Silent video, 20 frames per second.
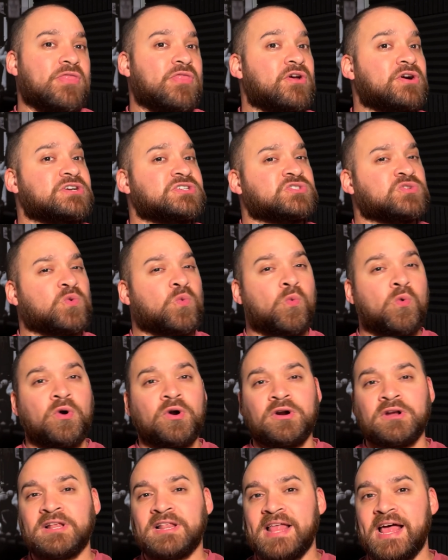There's
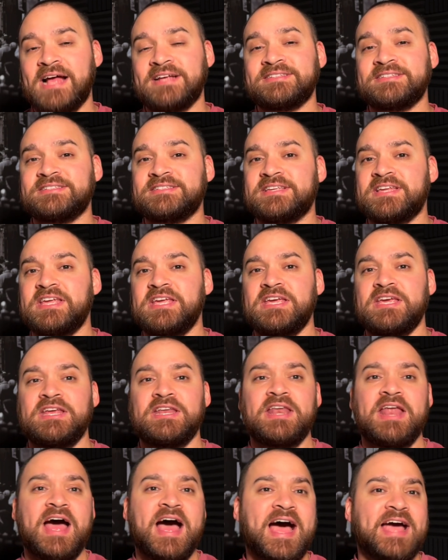world-class
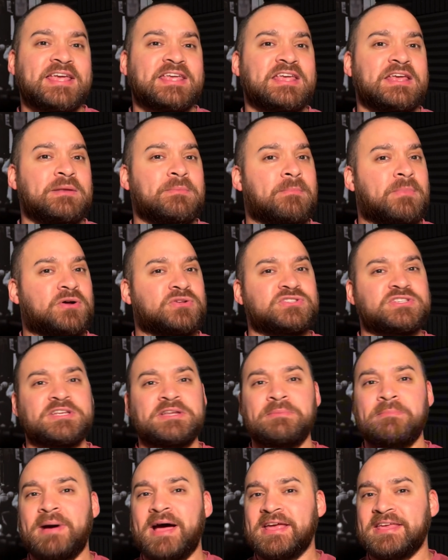skiing, hiking,
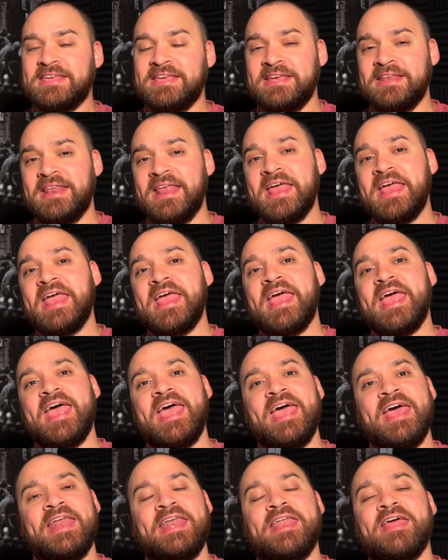mountain biking,
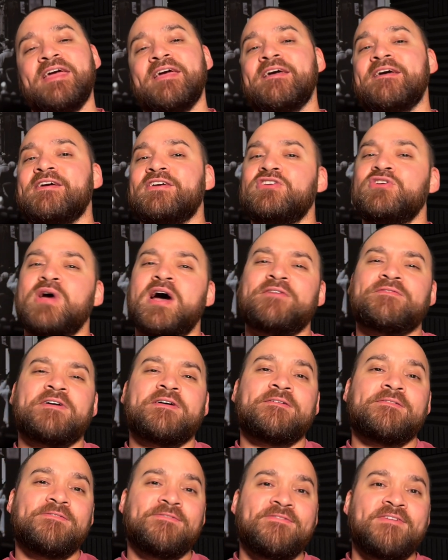and you have
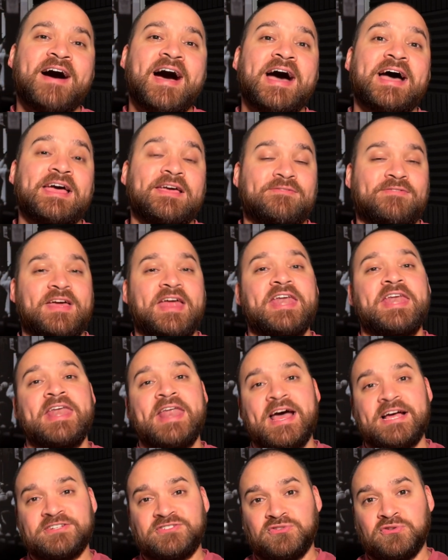5
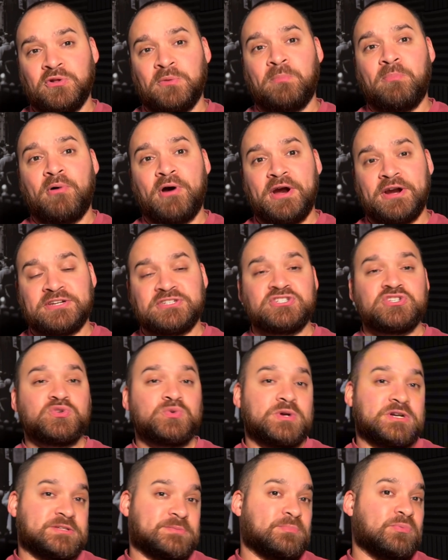national parks
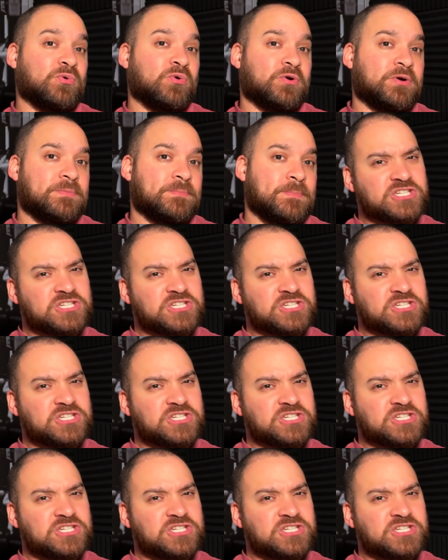to explore.